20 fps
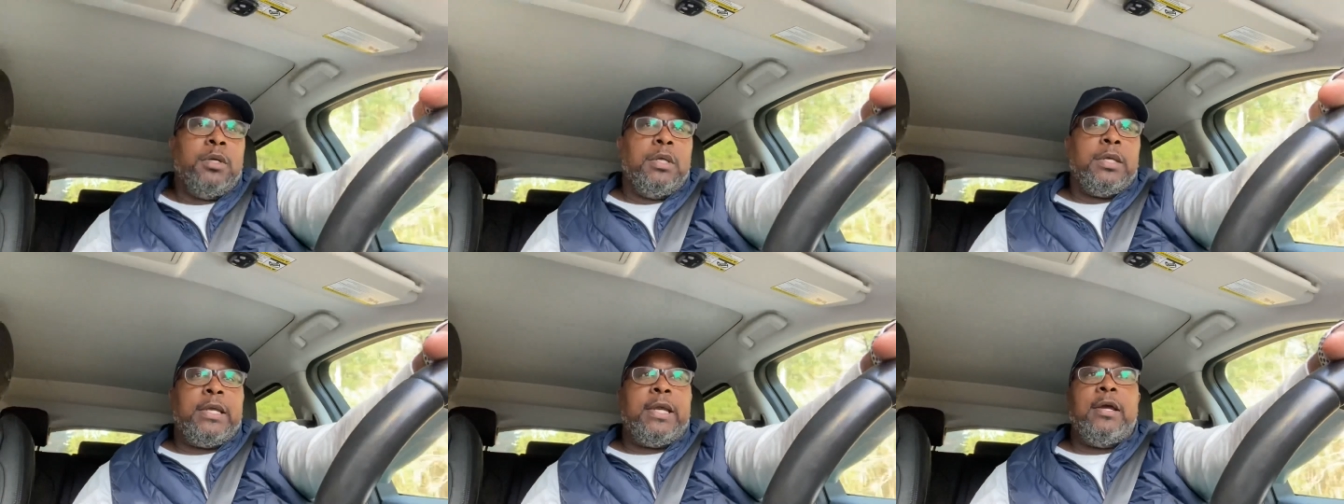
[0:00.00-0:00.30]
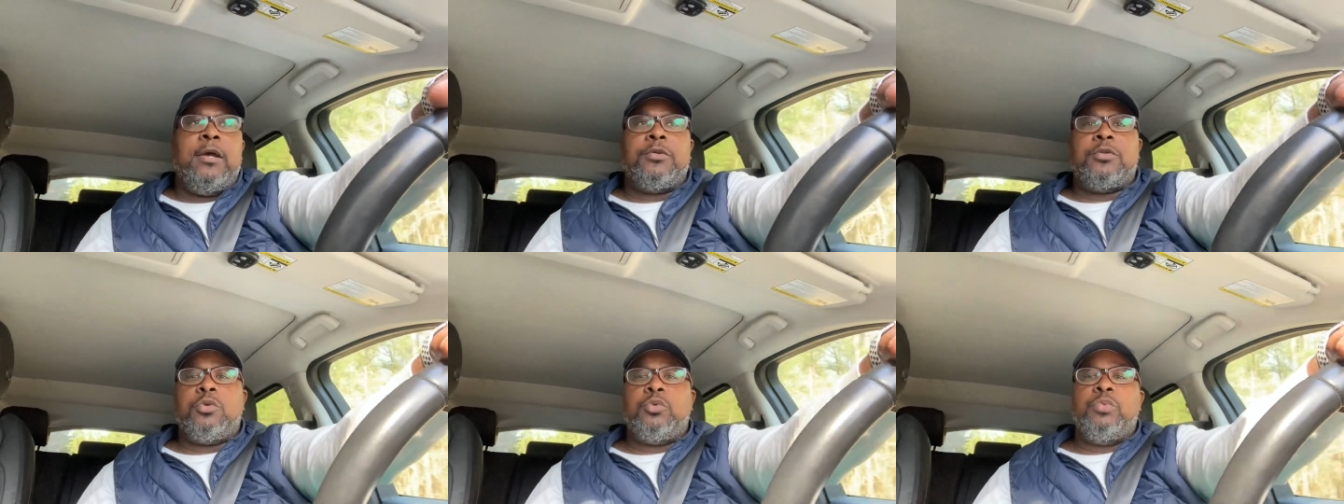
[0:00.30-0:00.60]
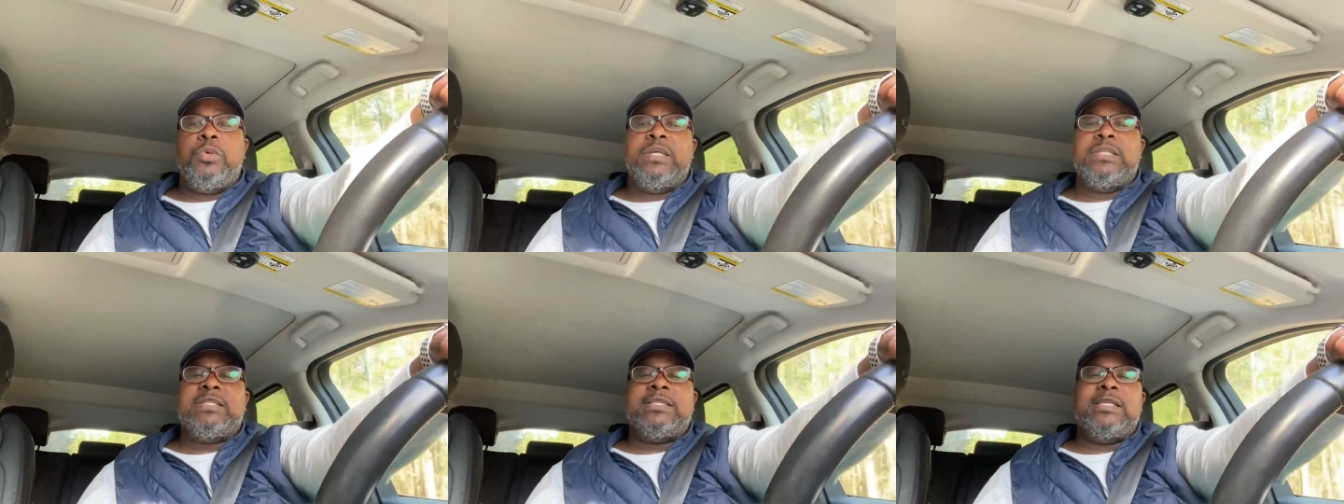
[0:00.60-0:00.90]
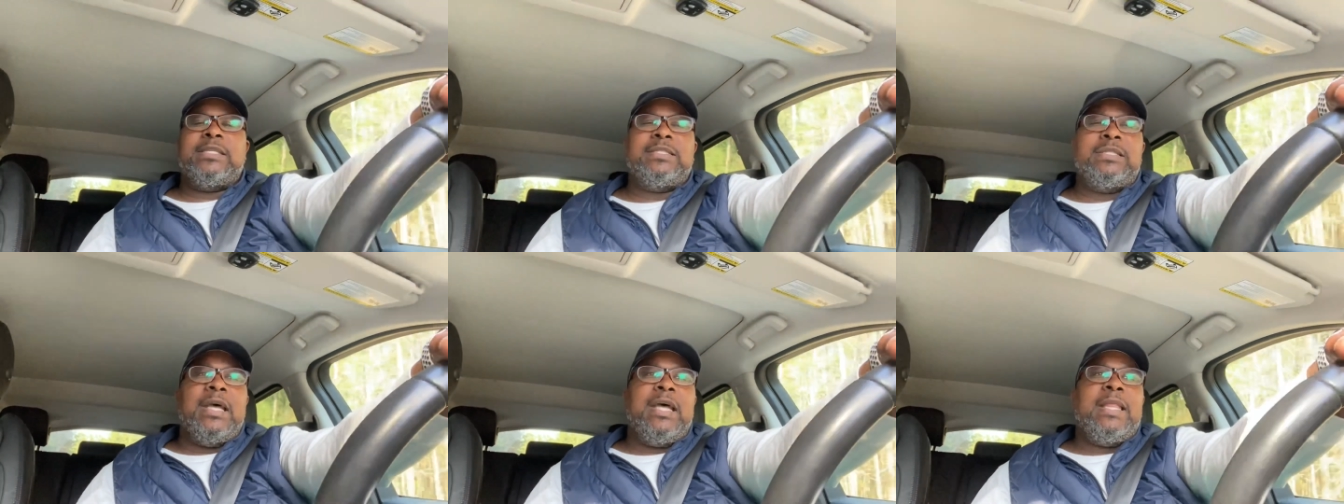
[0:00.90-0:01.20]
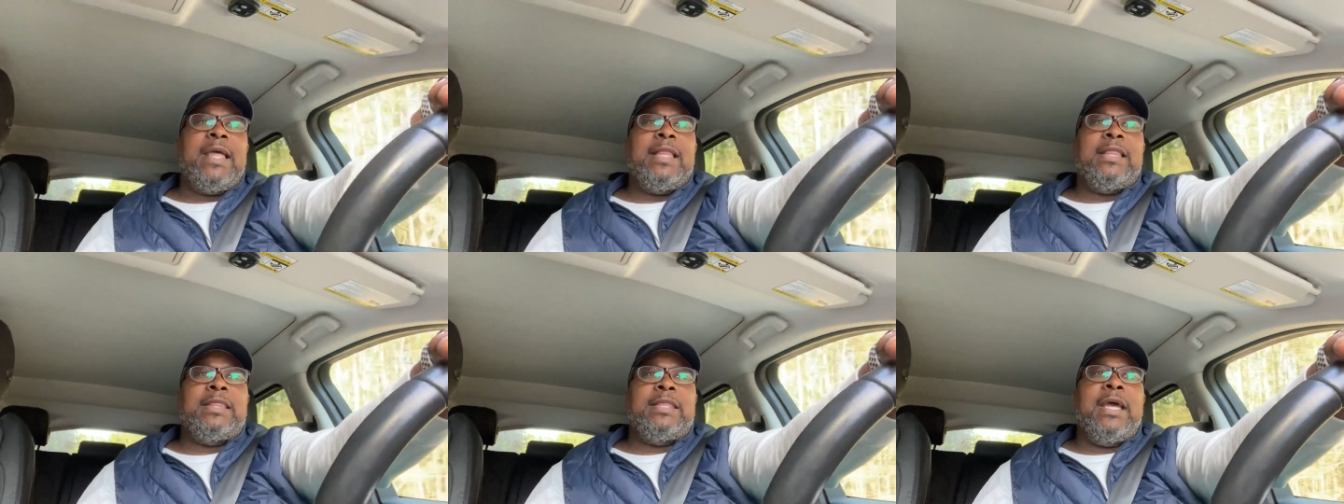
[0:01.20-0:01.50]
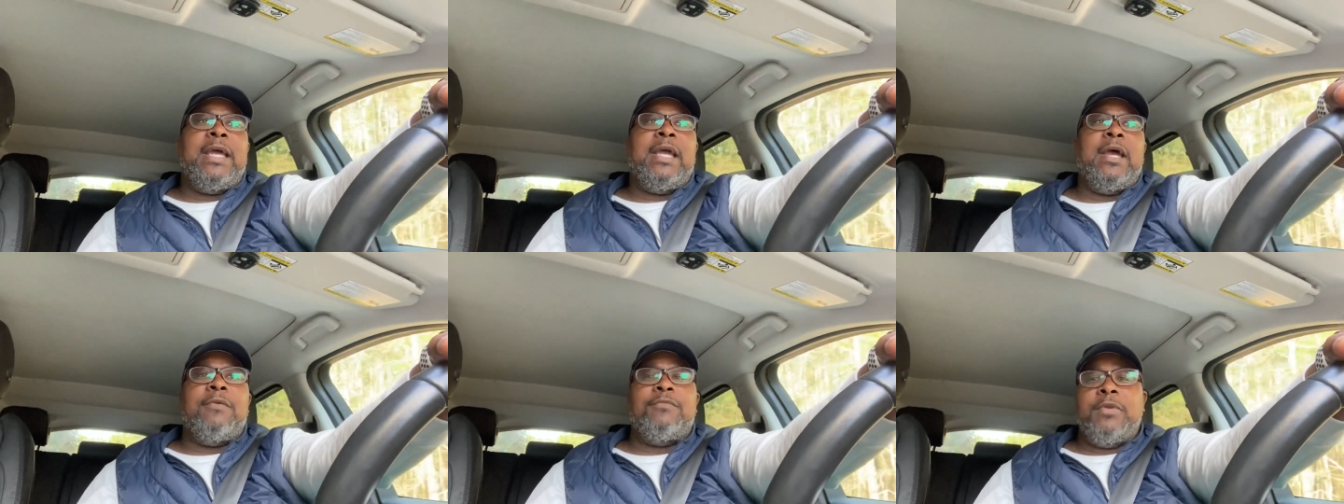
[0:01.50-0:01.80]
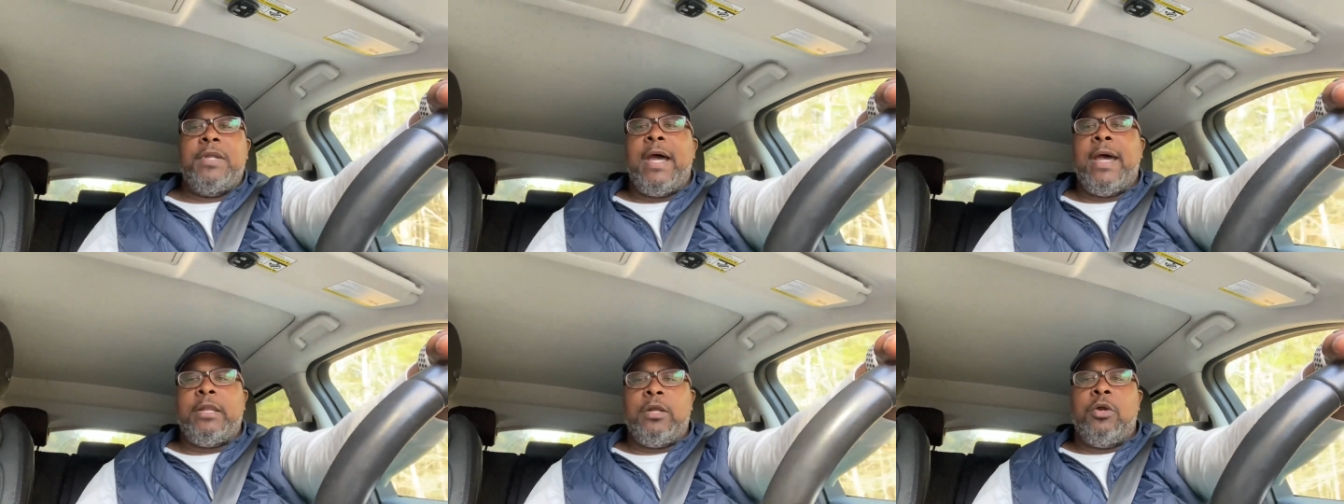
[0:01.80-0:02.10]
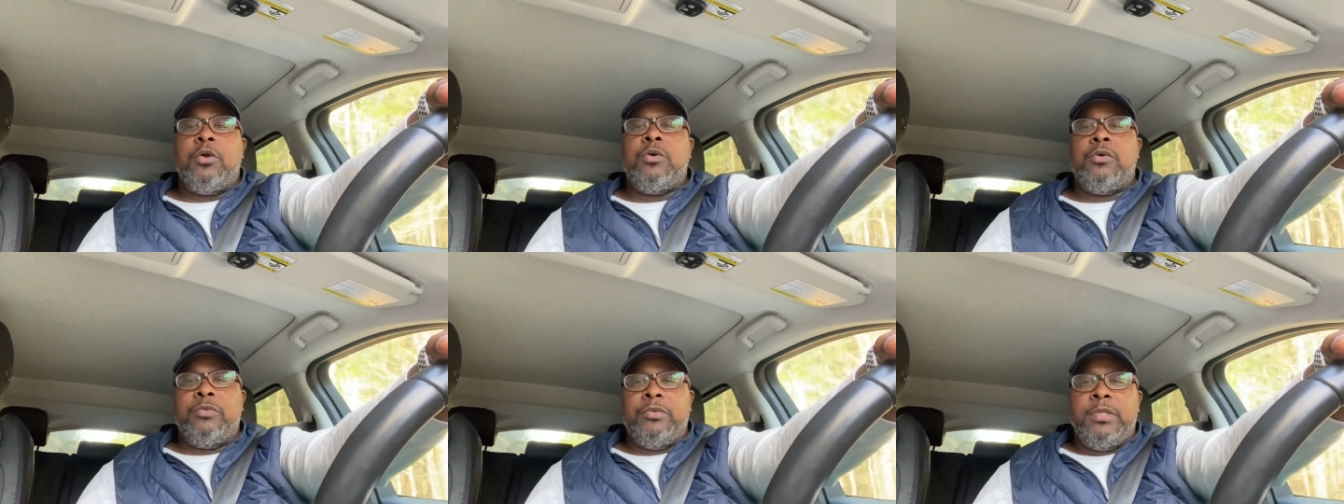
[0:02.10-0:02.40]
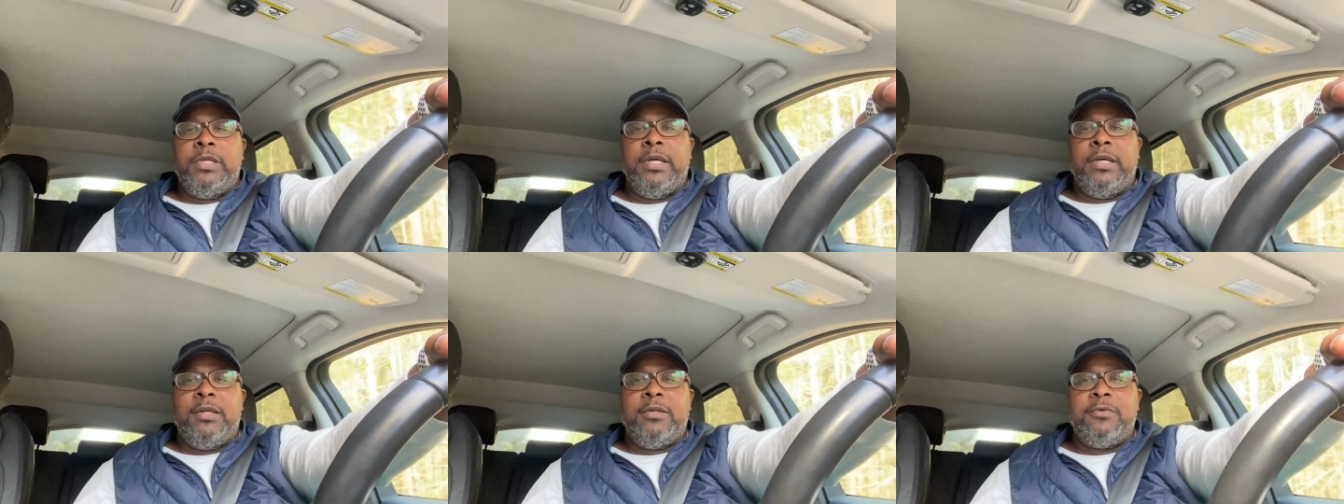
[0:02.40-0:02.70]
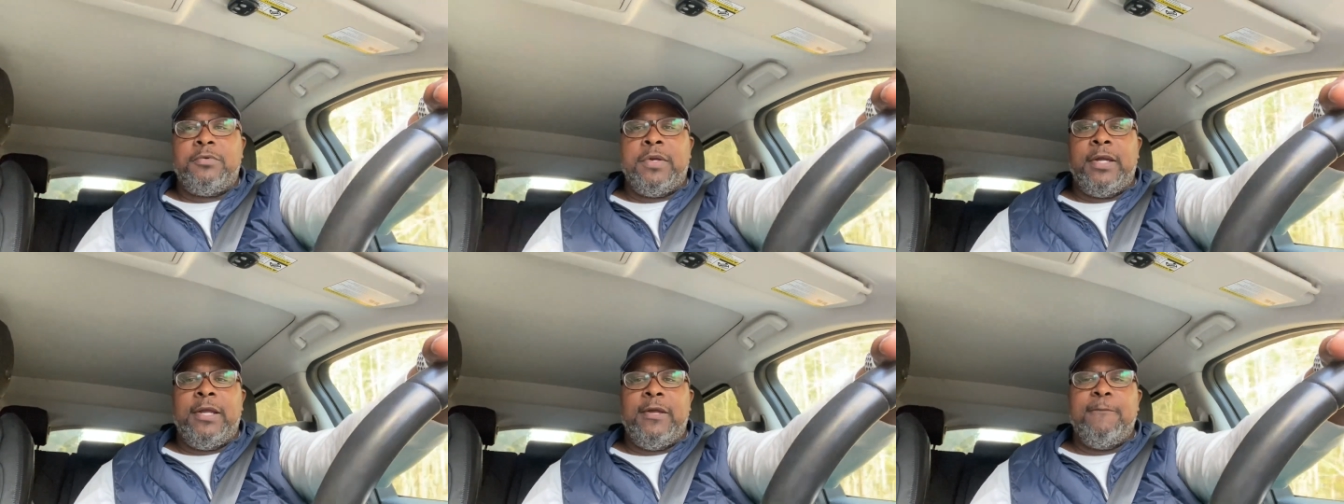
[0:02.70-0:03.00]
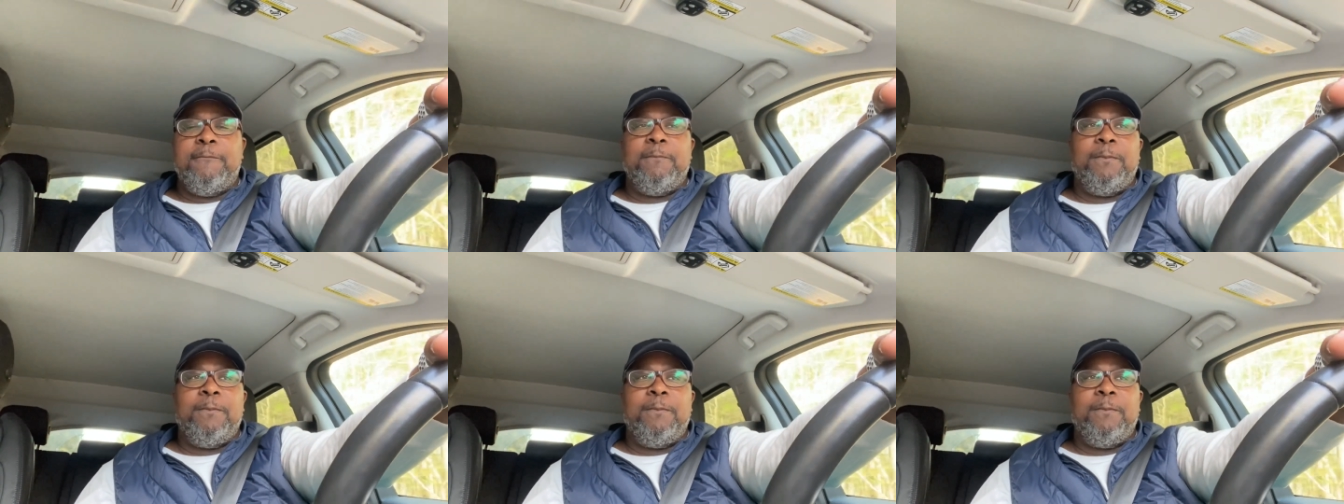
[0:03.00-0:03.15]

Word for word: characteristics that they have not earned yet right